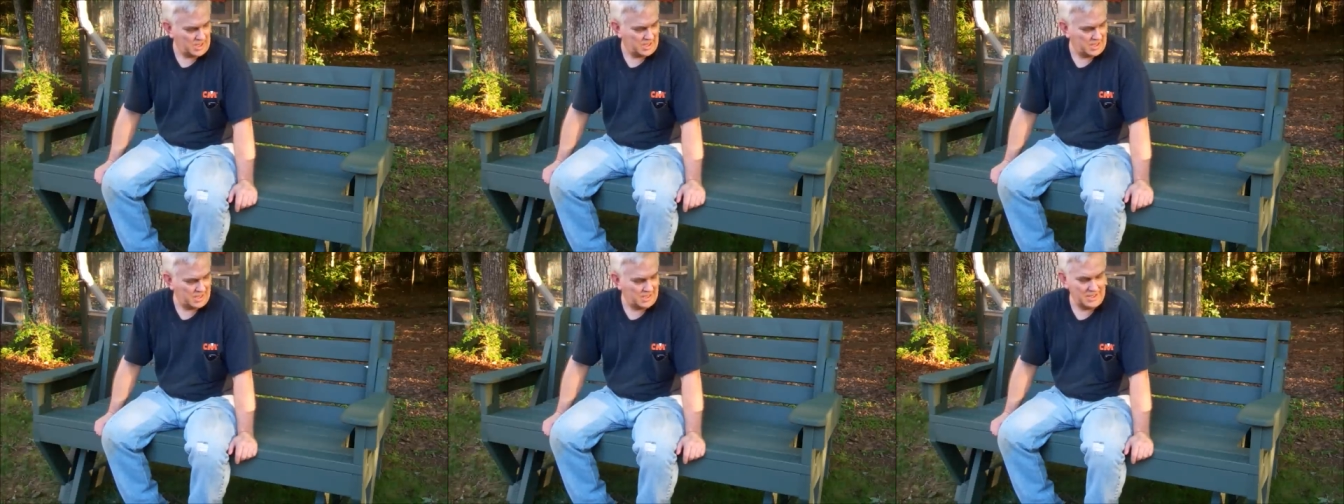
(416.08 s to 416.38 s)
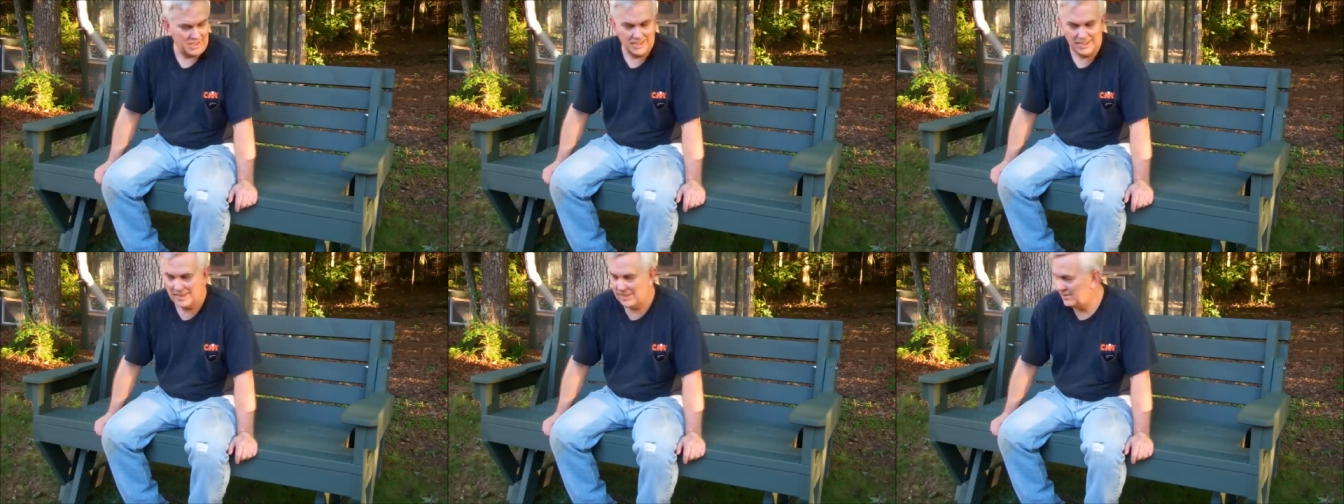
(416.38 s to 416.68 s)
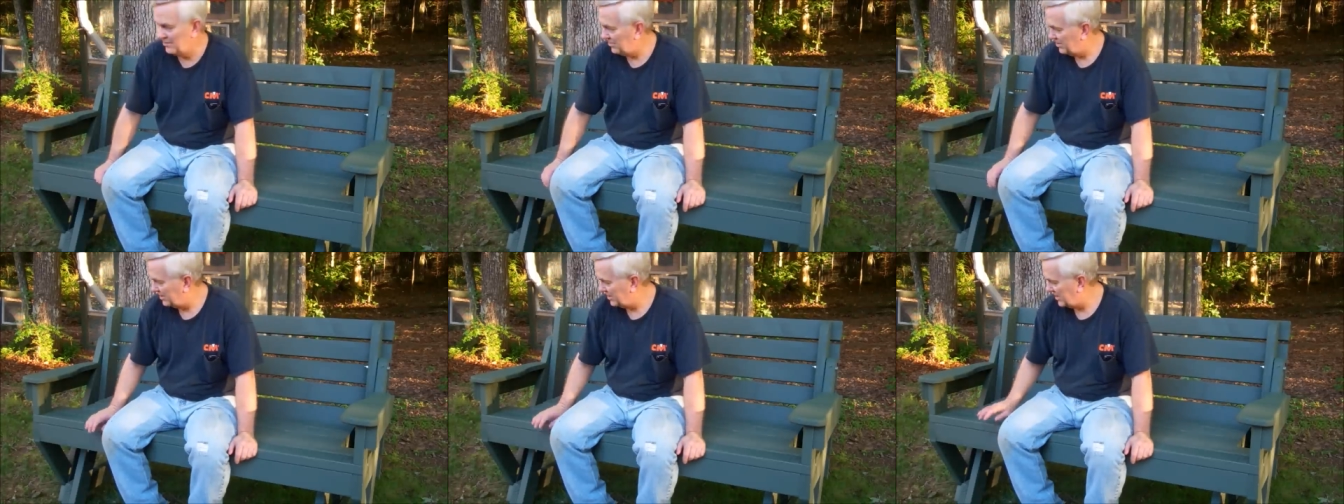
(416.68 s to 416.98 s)
Uh, I
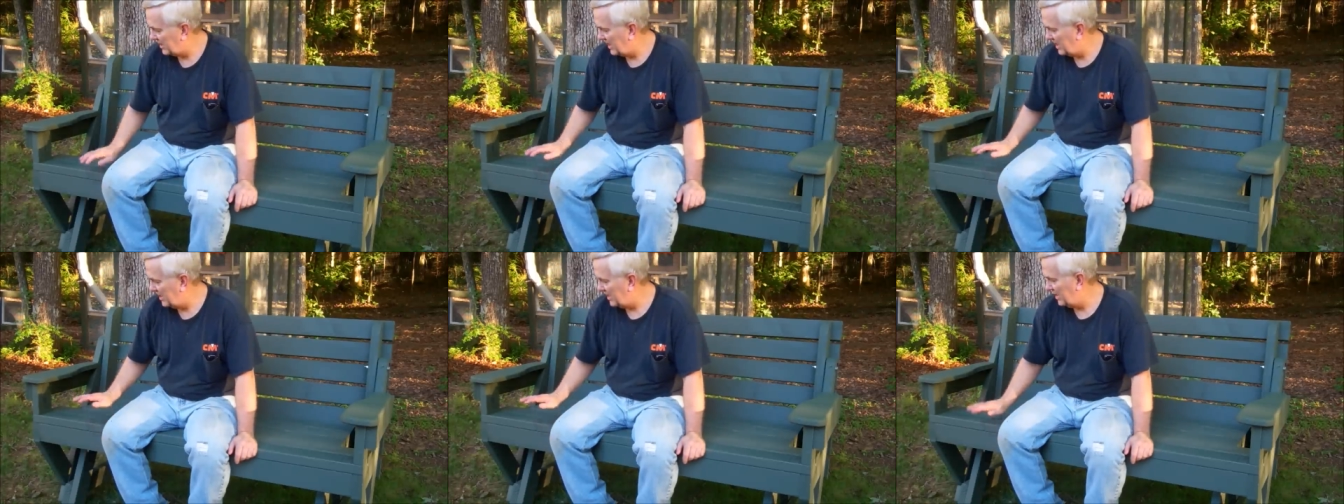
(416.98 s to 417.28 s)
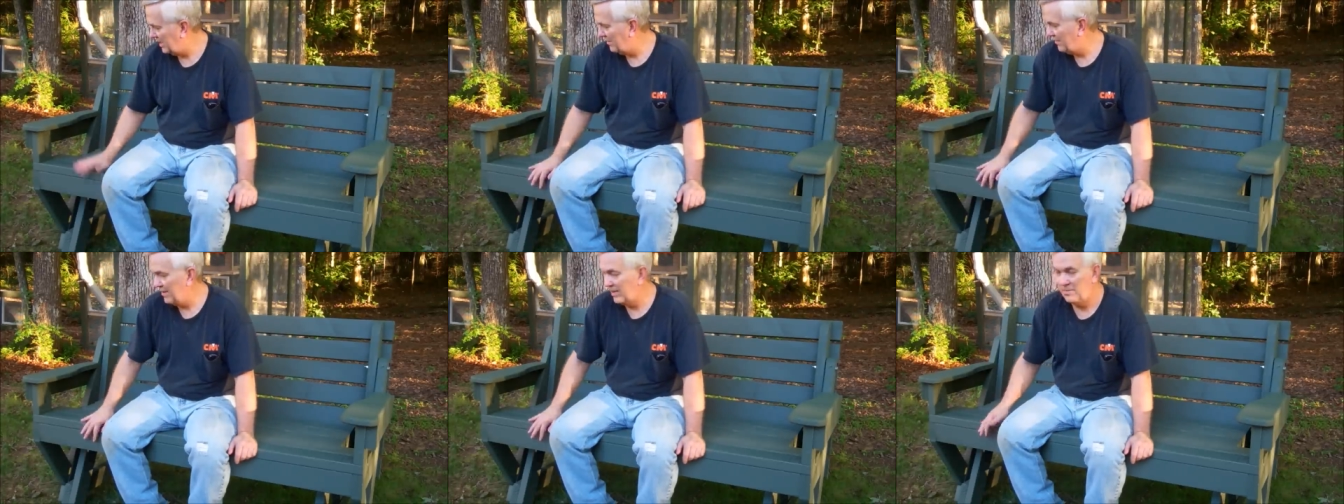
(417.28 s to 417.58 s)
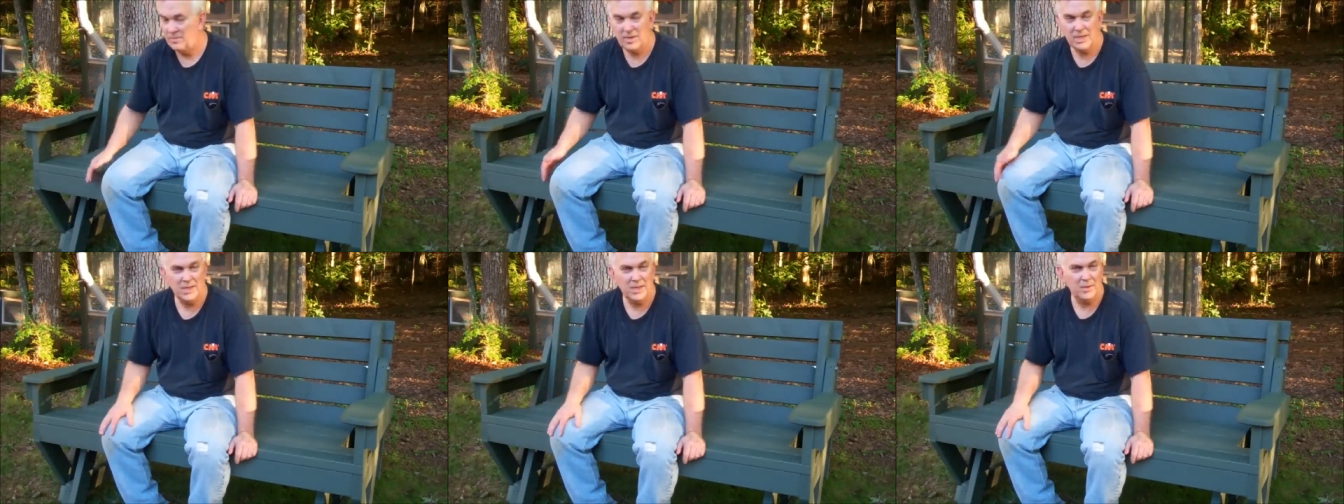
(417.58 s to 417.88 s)
do want to say that if
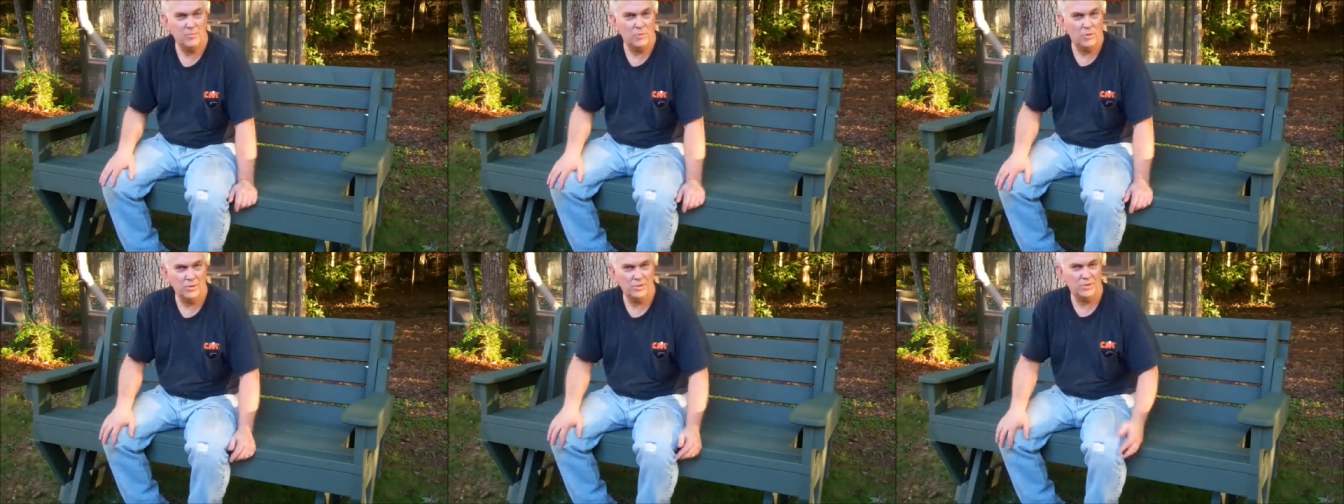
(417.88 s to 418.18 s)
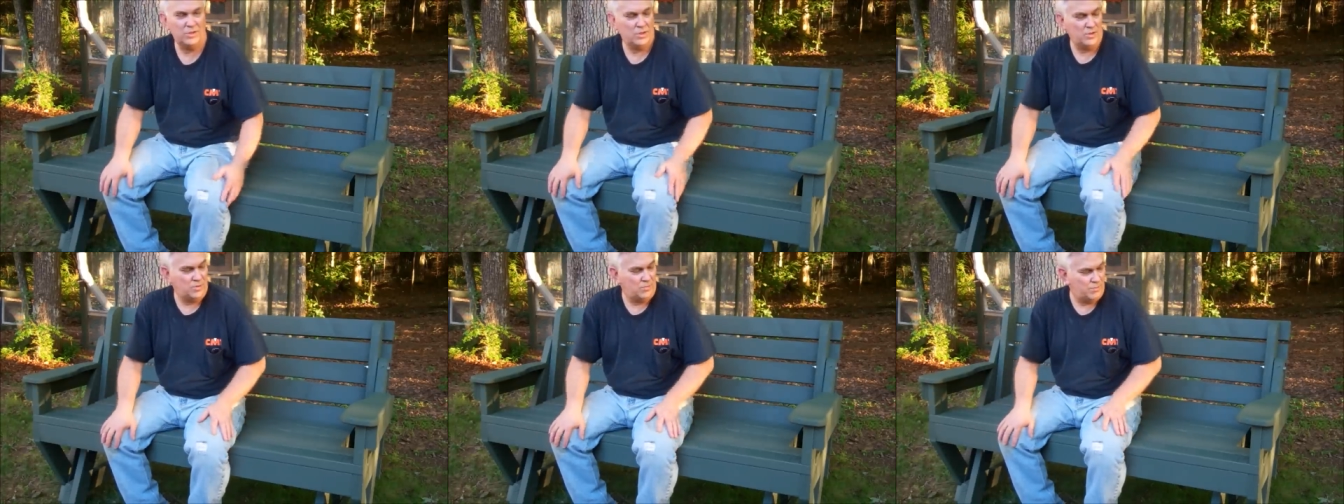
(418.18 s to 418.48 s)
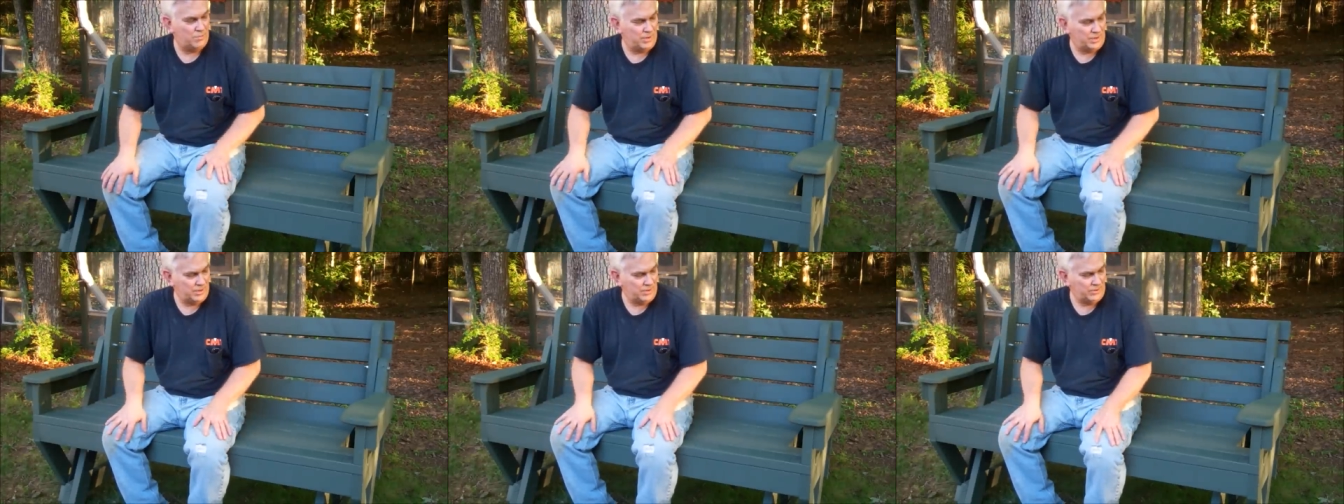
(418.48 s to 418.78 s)
anybody wants to
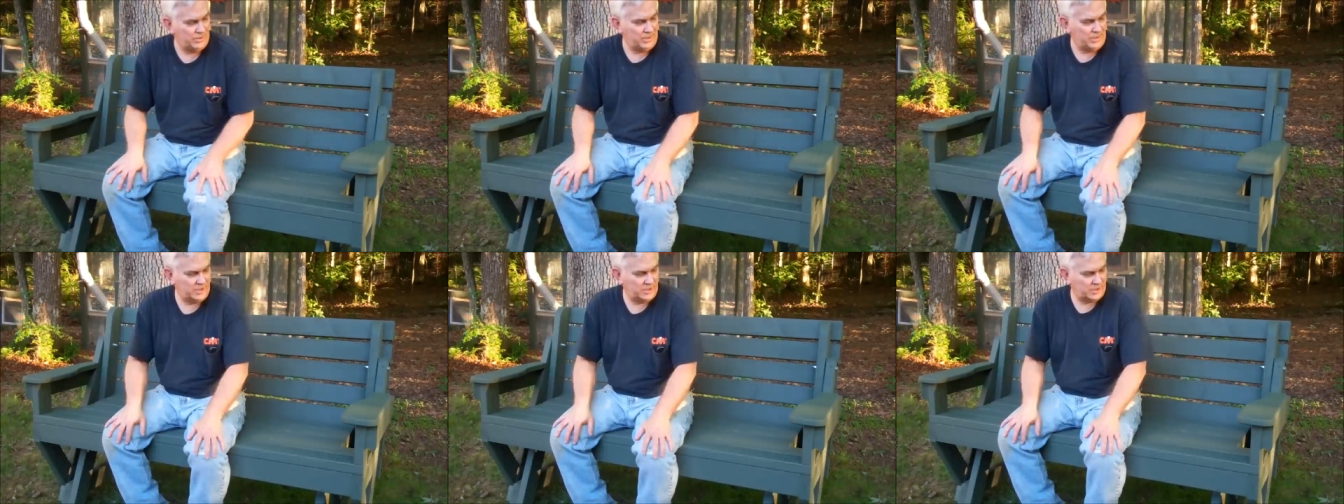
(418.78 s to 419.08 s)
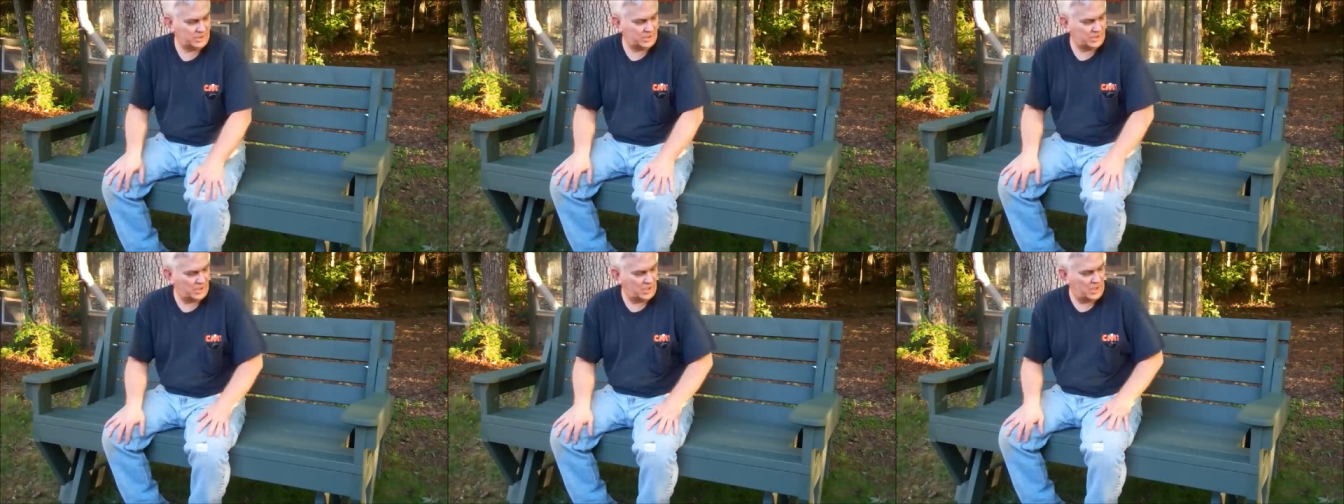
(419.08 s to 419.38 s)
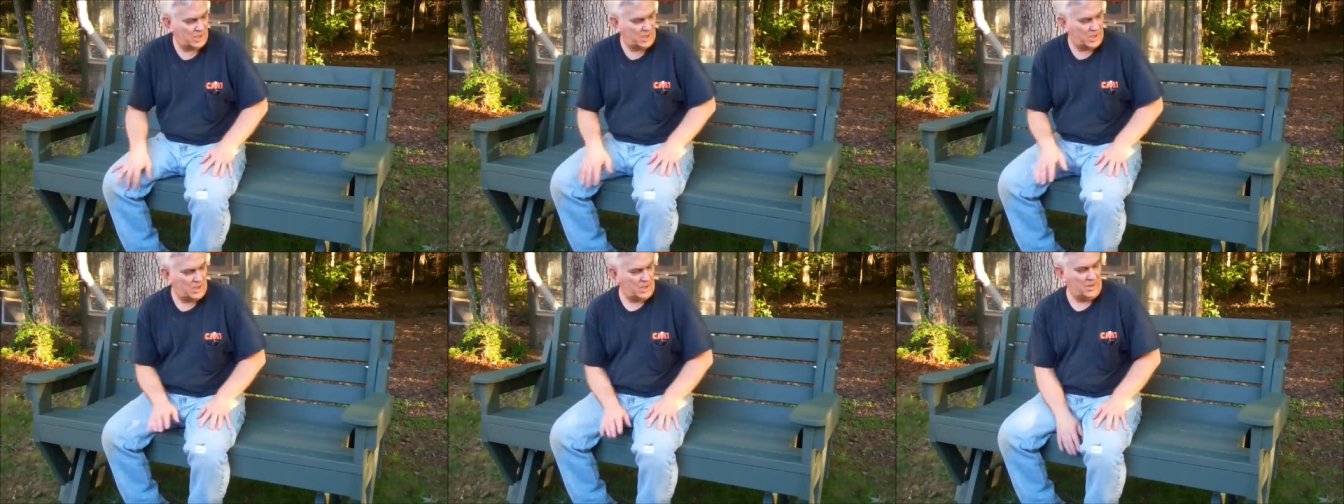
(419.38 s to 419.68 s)
build this
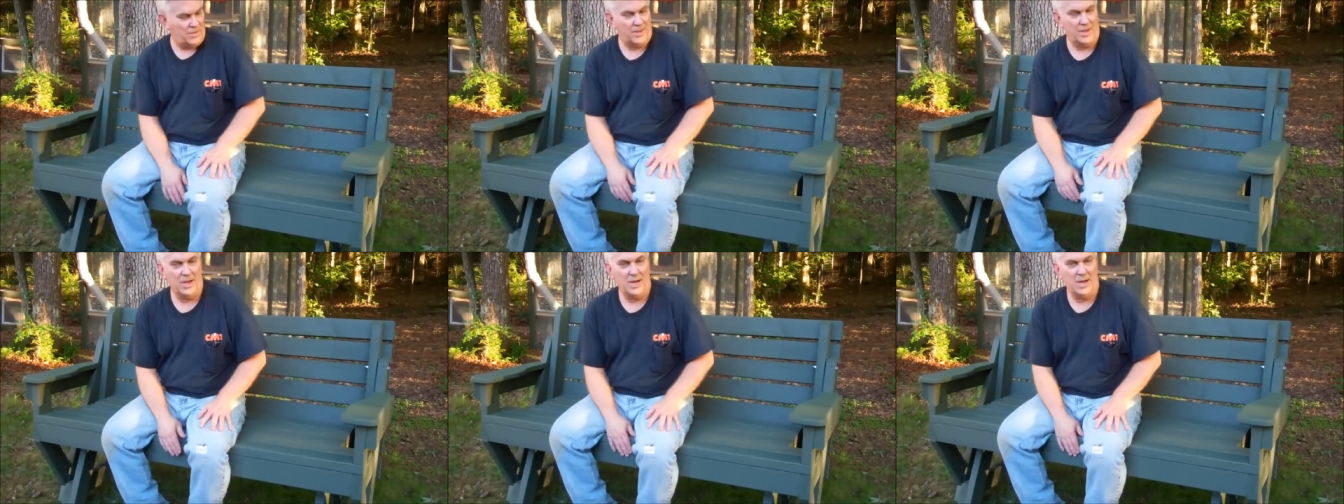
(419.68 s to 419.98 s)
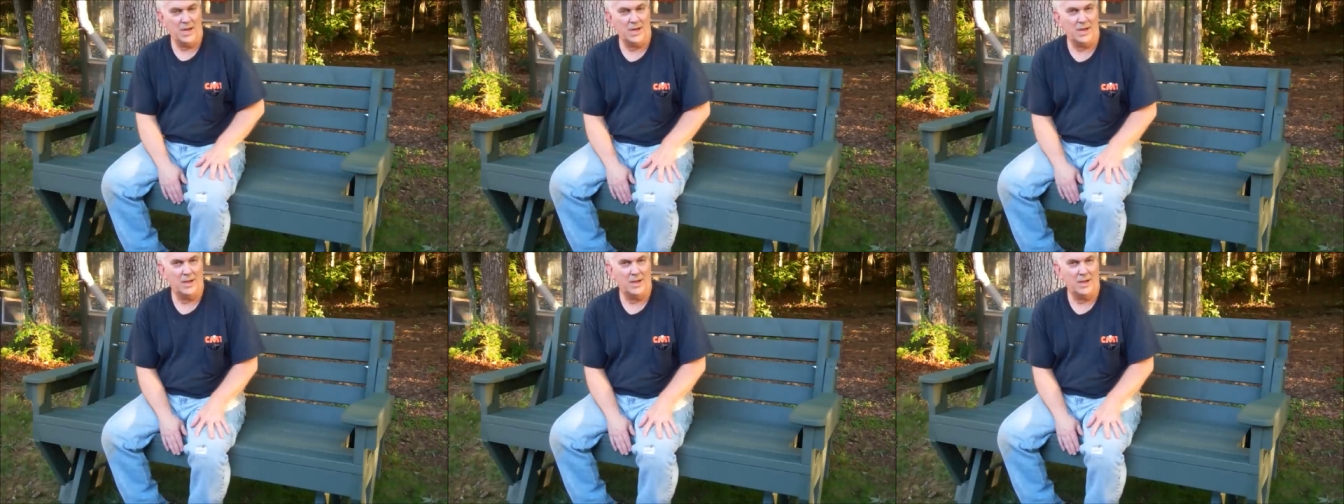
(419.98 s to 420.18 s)
thing.